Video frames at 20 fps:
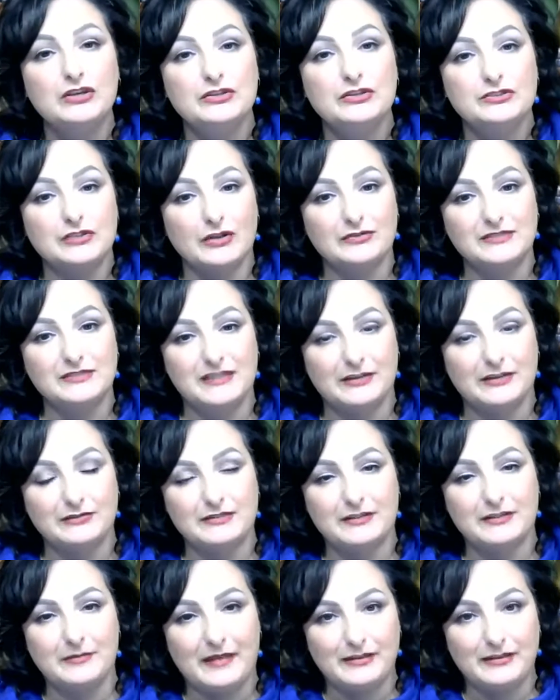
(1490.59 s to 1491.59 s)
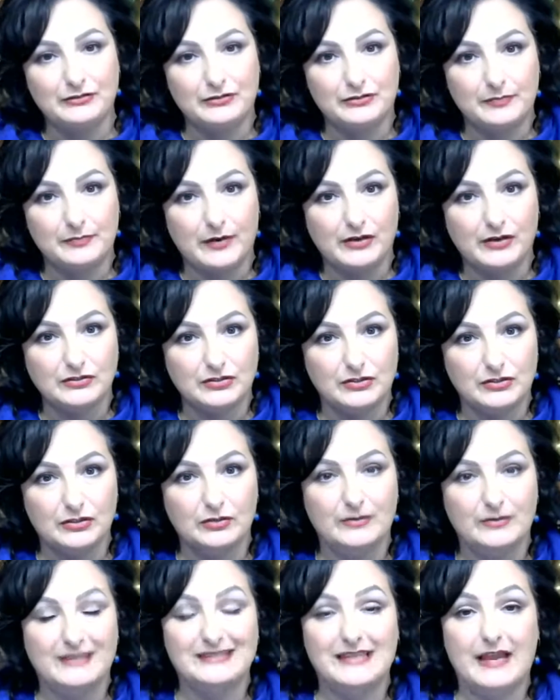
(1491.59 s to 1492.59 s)
So Secrets of the Masters Part
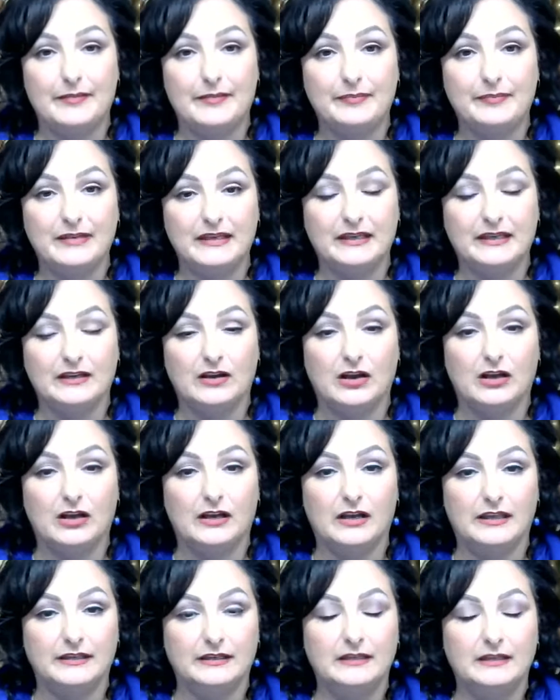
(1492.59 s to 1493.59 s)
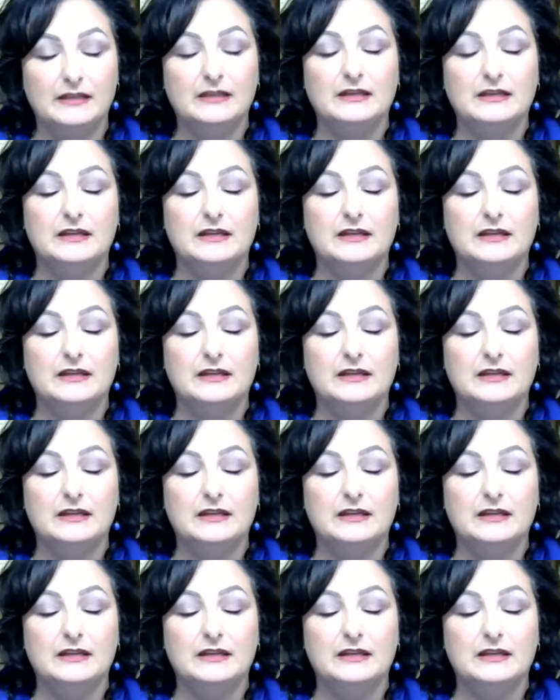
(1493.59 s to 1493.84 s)
2 is happening on